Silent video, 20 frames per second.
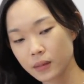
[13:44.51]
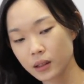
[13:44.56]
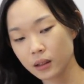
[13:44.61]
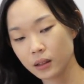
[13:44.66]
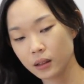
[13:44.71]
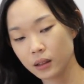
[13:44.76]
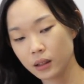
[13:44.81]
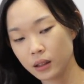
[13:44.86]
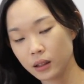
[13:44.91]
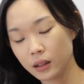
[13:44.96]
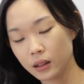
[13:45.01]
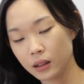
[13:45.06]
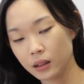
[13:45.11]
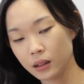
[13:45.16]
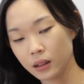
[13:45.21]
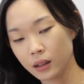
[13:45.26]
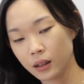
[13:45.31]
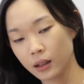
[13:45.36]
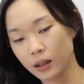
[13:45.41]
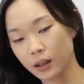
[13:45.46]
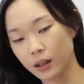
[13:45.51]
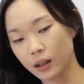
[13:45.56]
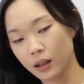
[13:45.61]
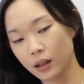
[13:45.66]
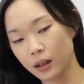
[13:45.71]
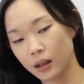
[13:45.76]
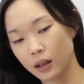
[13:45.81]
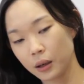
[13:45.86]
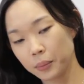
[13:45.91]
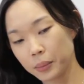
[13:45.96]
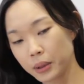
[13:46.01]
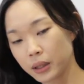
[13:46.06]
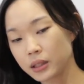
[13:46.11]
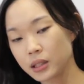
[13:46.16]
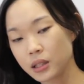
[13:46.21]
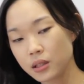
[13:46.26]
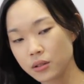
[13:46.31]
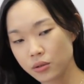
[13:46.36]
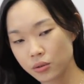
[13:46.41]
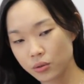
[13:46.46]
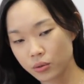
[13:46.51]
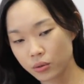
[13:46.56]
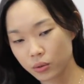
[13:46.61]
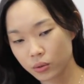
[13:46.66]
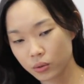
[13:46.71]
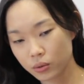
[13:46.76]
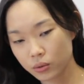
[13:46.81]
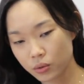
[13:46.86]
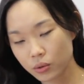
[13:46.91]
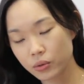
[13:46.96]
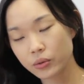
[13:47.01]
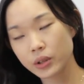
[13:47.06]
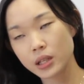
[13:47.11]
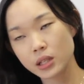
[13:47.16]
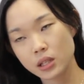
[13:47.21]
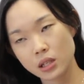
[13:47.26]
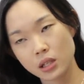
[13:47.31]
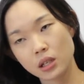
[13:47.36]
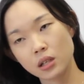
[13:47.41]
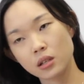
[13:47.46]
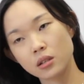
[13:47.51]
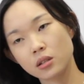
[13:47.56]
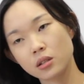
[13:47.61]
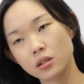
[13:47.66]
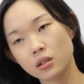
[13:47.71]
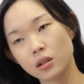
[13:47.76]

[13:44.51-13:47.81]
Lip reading: the ability to do research,